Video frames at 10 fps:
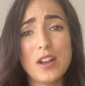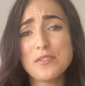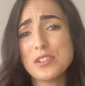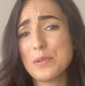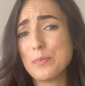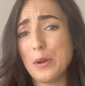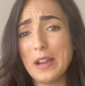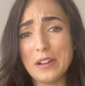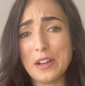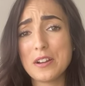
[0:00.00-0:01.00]
house look
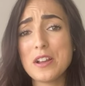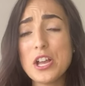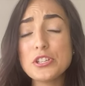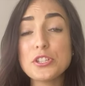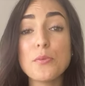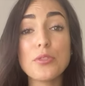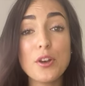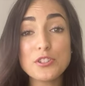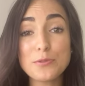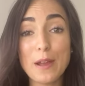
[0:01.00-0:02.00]
brighter. So
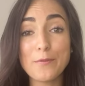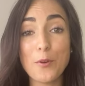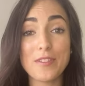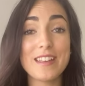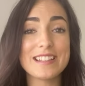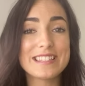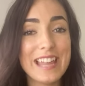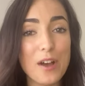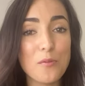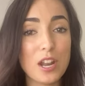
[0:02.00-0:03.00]
those are my four things.
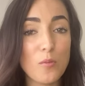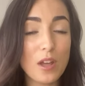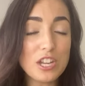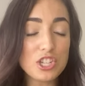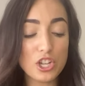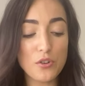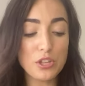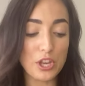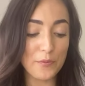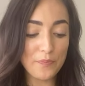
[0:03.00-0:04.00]
Now, what I want to show
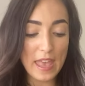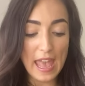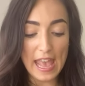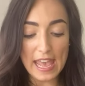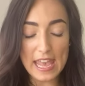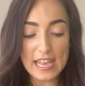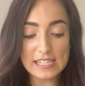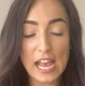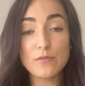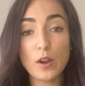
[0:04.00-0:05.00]
you is
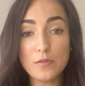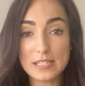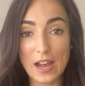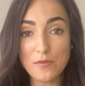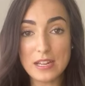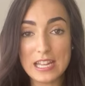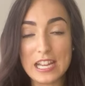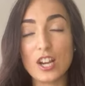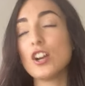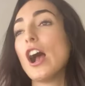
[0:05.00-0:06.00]
I wrote down
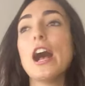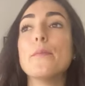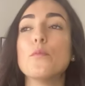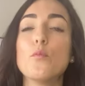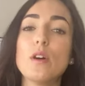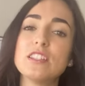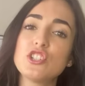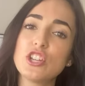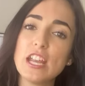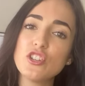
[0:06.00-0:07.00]
here what's
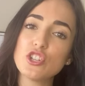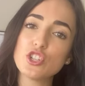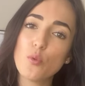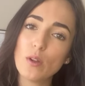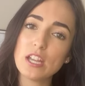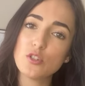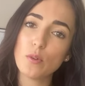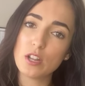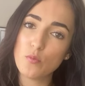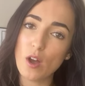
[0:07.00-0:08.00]
changed in
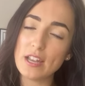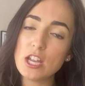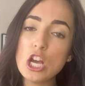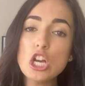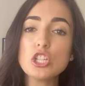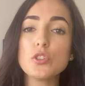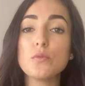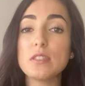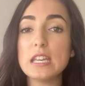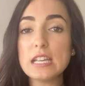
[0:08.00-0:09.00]
2021.
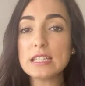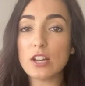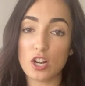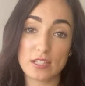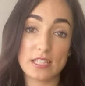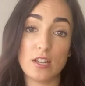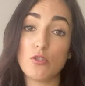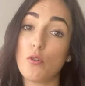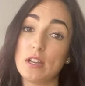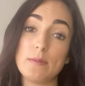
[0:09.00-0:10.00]
So these are still
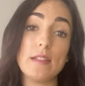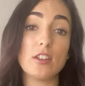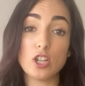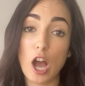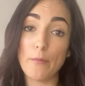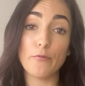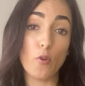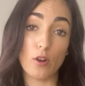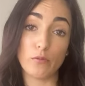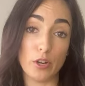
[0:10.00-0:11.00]
going to be the top
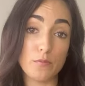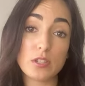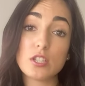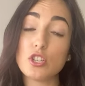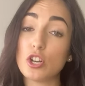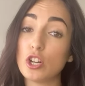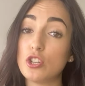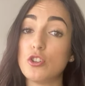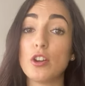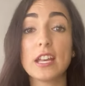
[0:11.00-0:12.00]
four rooms. You're going
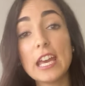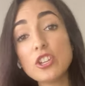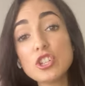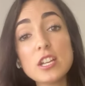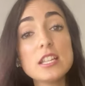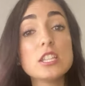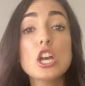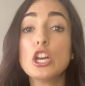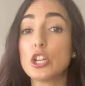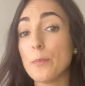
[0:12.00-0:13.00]
to do your kitchens,
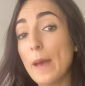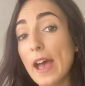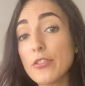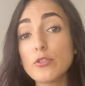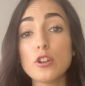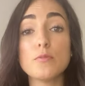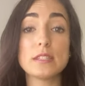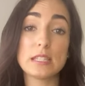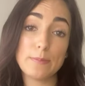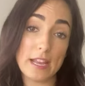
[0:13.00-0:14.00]
your bathrooms,
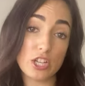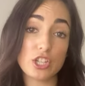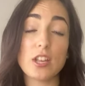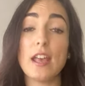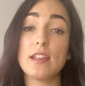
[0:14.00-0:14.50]
space,